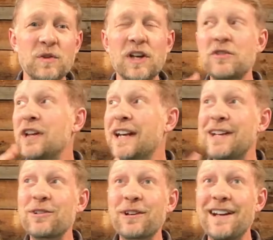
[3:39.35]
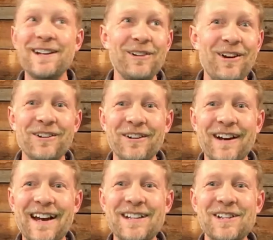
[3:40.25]
The days are getting longer
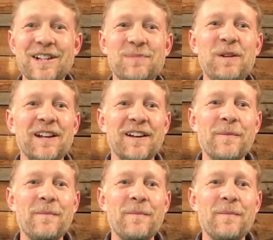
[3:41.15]
as I speak.